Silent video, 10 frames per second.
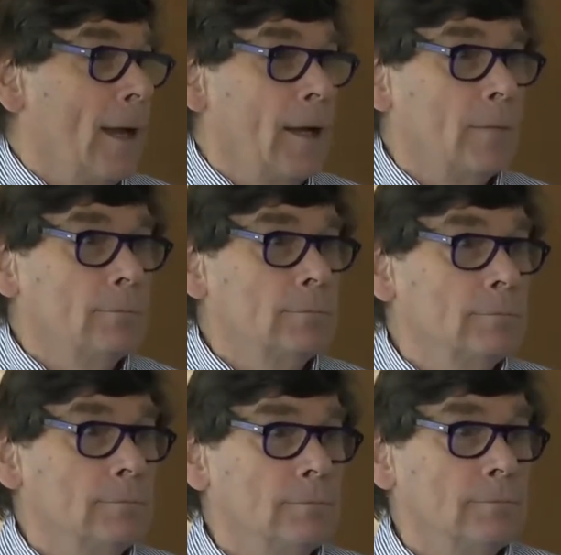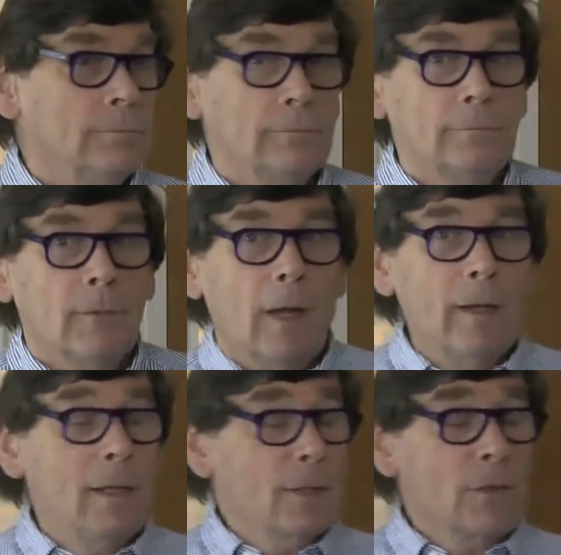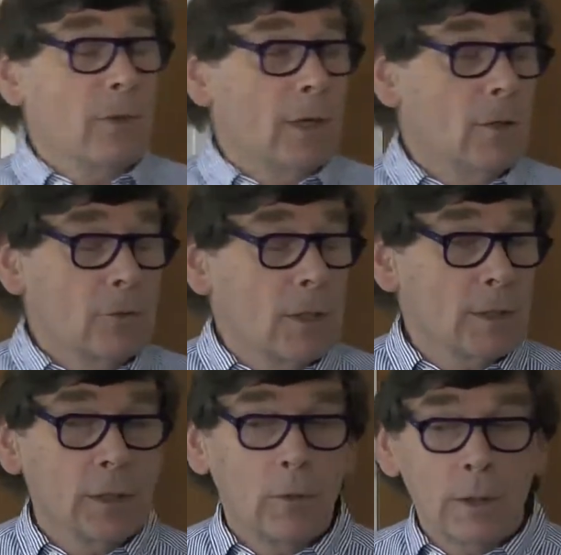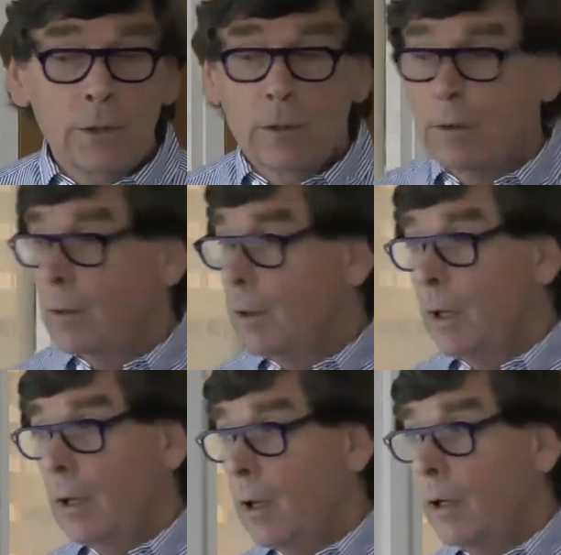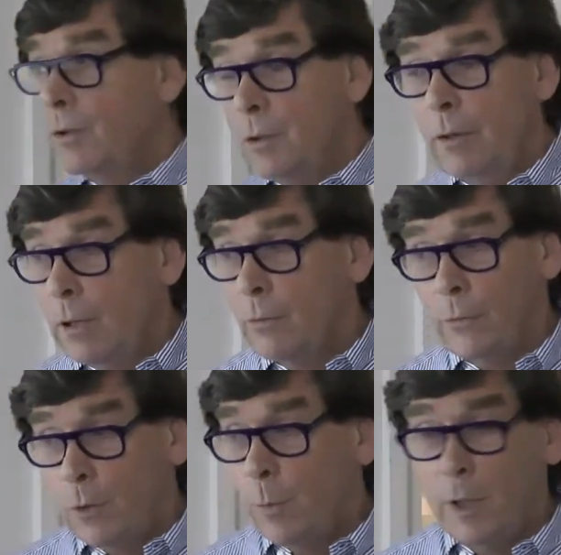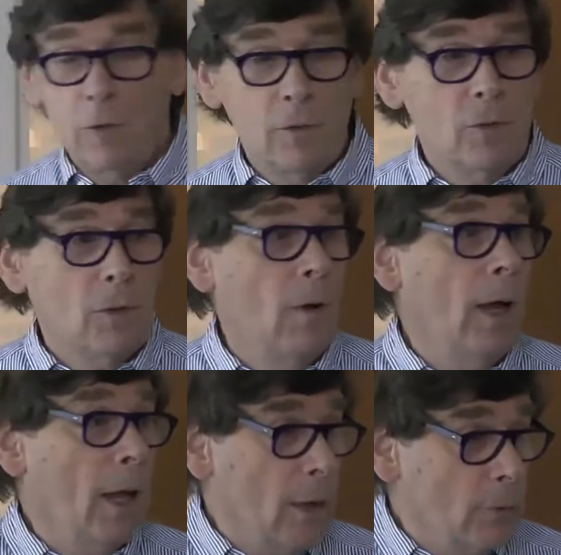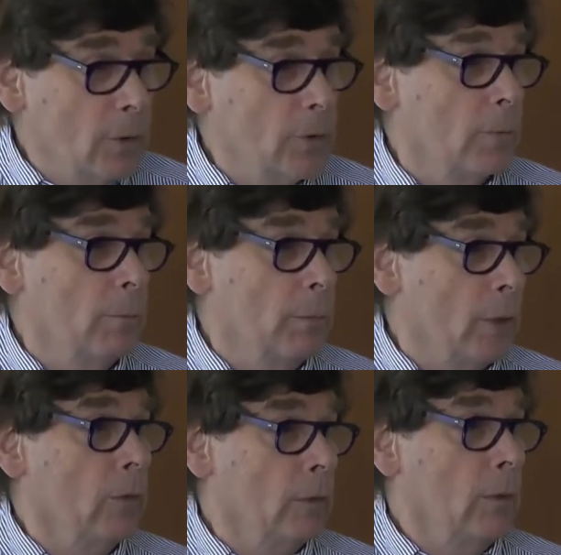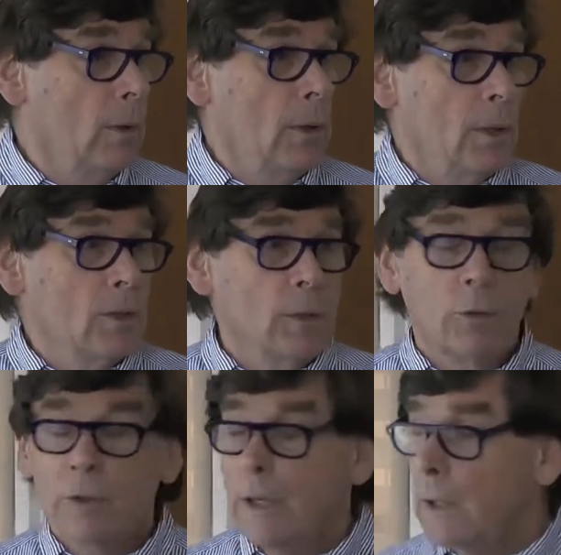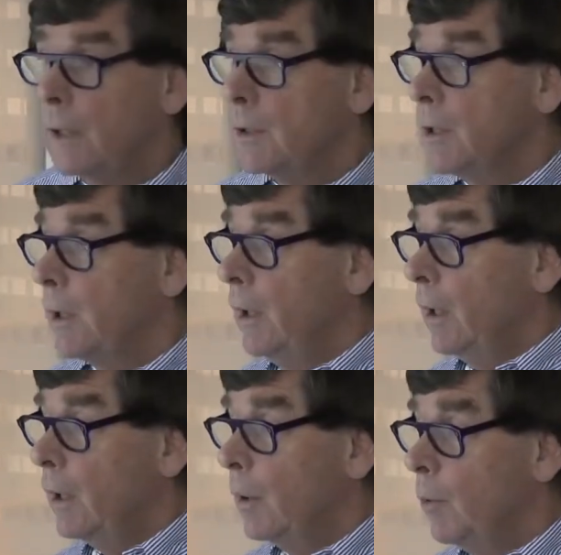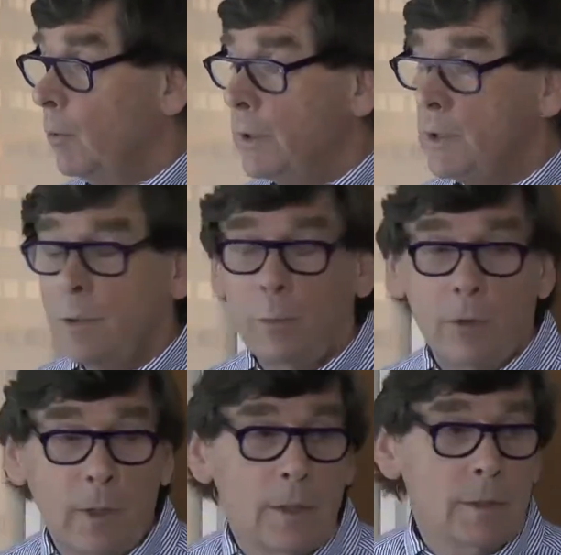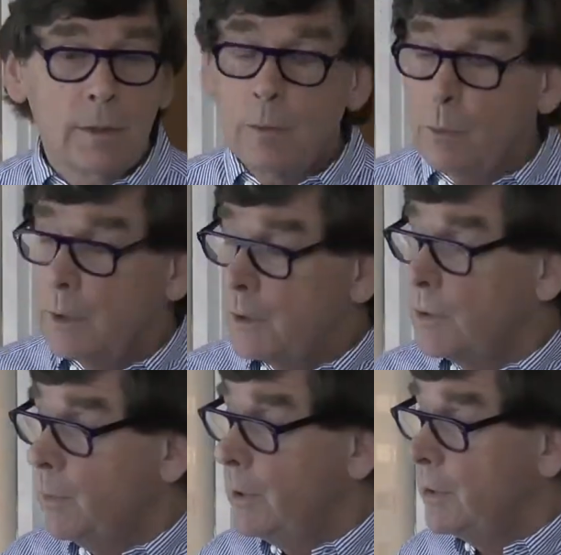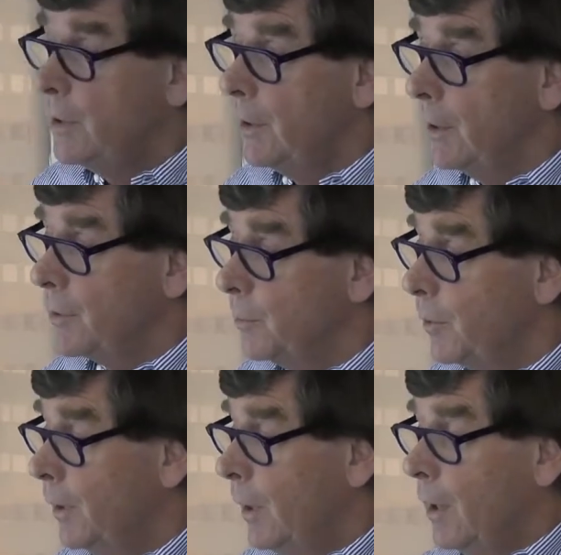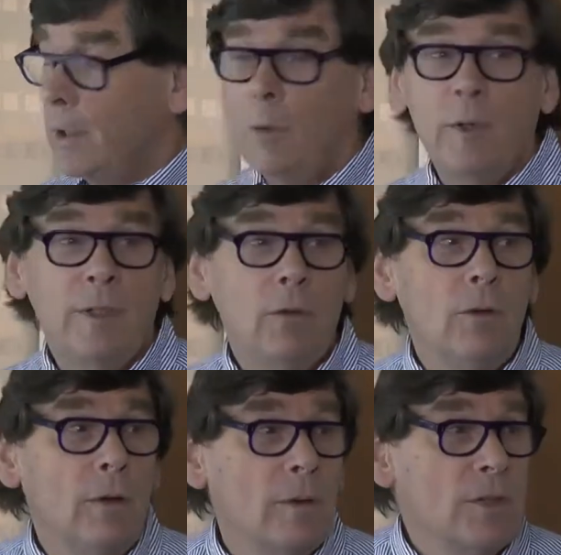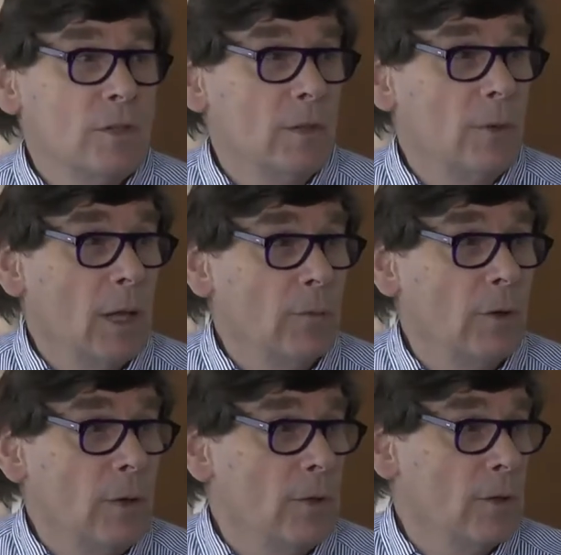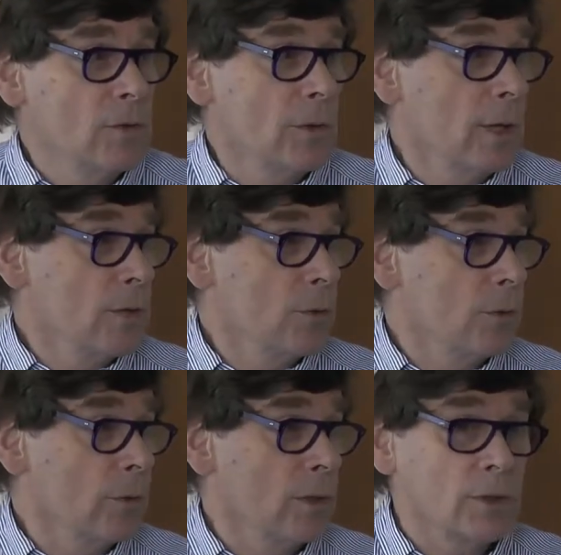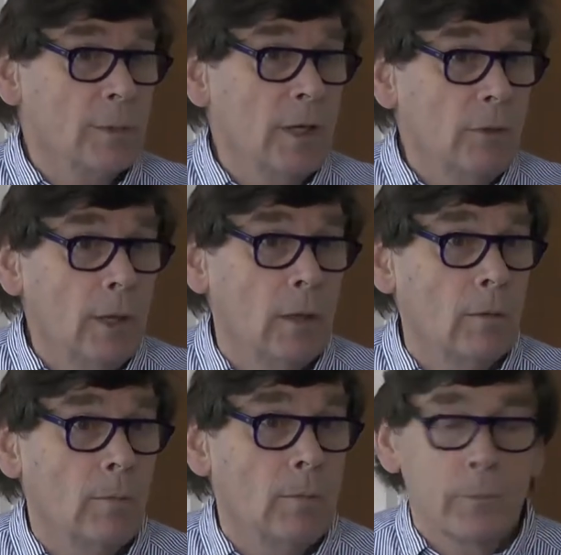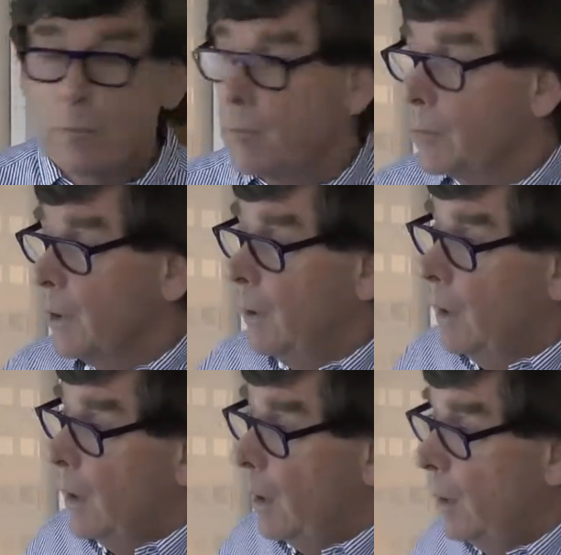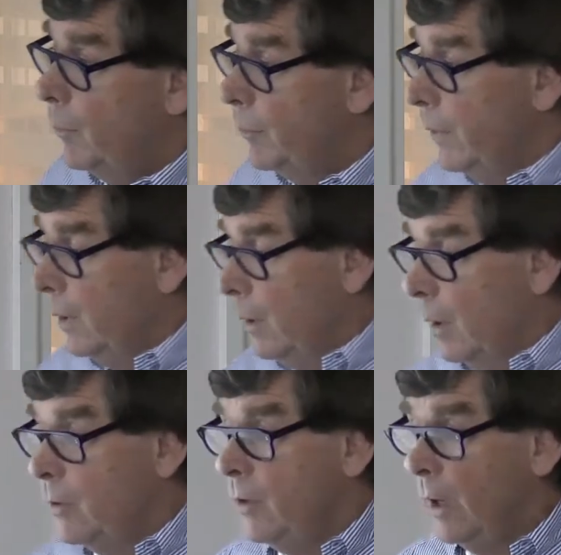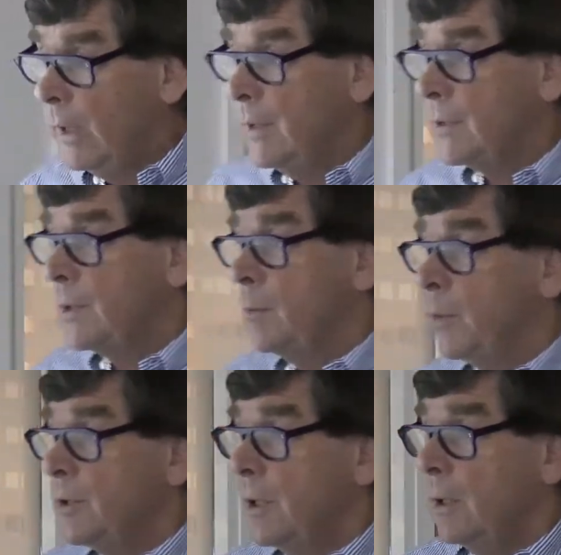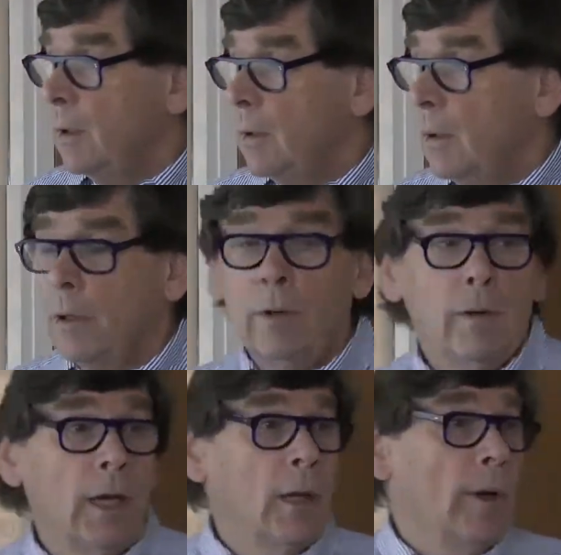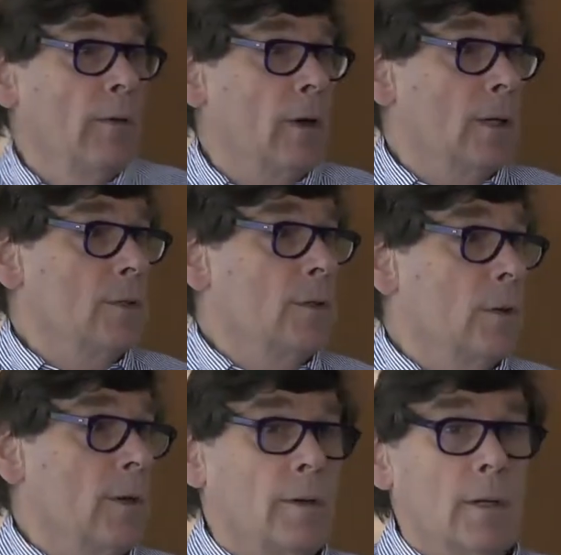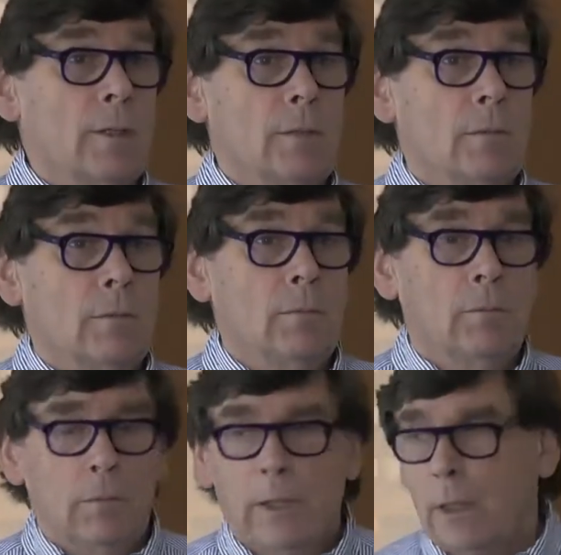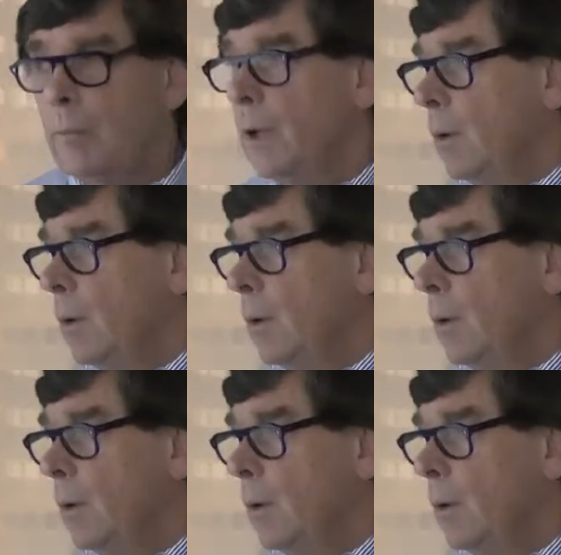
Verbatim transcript: Um, I think that's a very interesting question. Uh, I do have a few patients who I have got on both simultaneously, and I'm always surprised that it works as well as it does. But yet we don't, we haven't got evidence on that sort of thing, so we don't know. Um, and nice in particular. Are you okay about nice? You know about nice. Yeah. Okay.